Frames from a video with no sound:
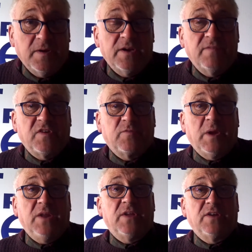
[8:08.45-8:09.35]
And I've
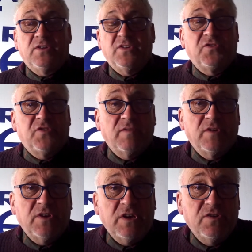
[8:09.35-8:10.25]
explained that in the
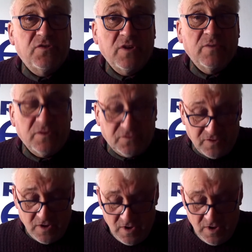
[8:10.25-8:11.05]
17 series.